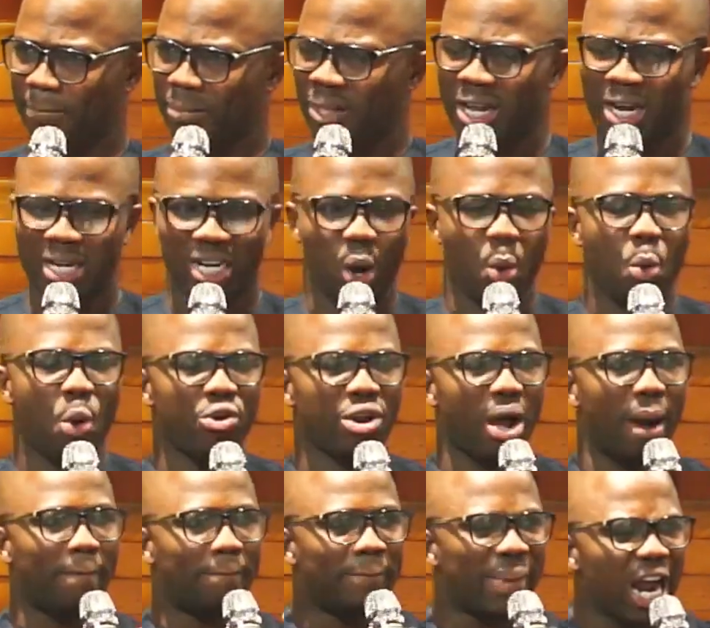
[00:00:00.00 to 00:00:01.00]
That when you are
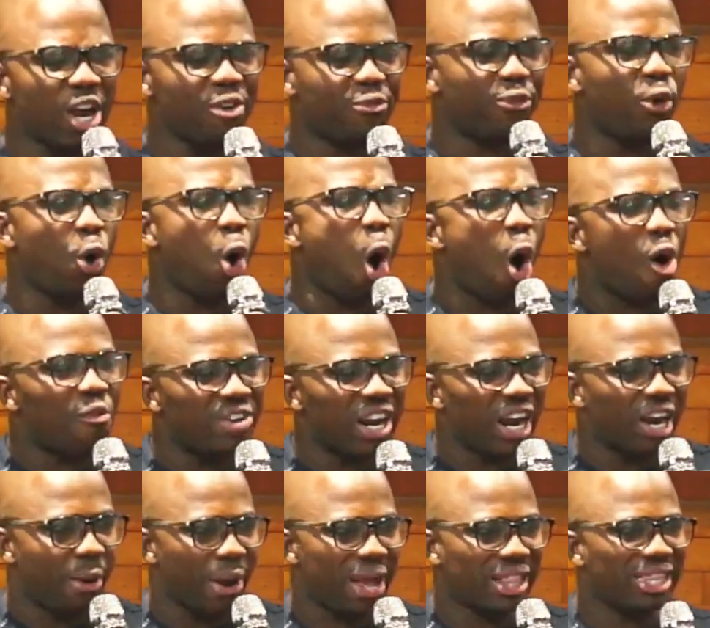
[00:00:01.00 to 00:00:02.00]
mindful of the
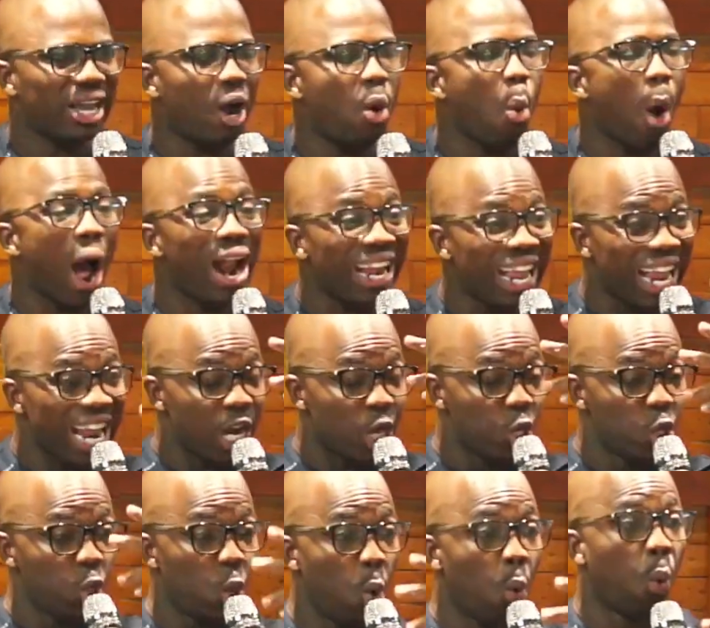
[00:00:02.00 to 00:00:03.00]
greater one in
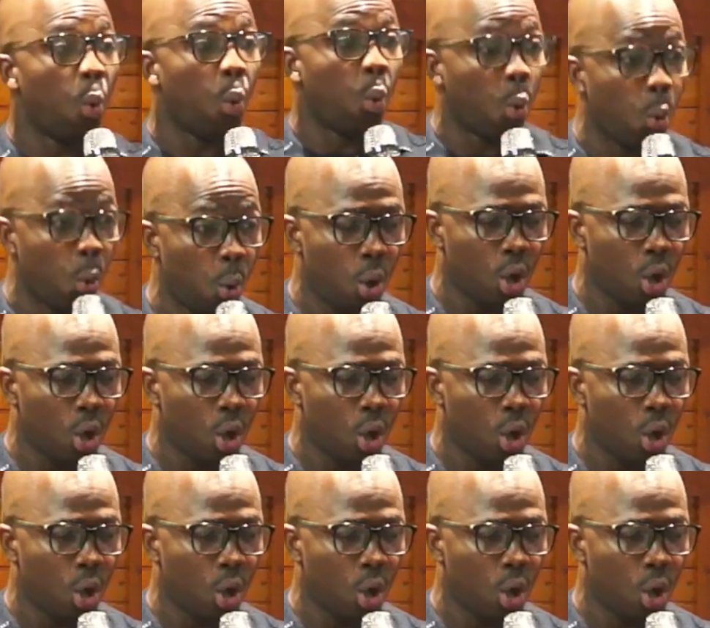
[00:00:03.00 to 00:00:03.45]
you,